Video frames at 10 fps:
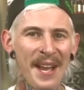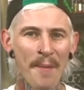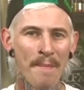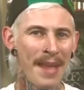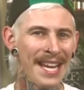
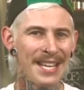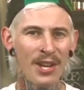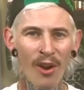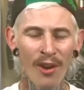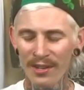many
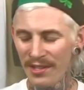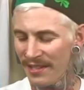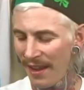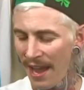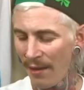
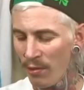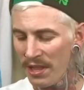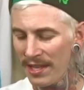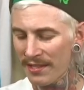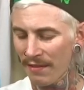cons uh,
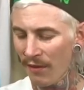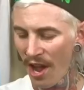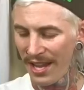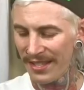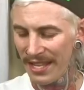with this device.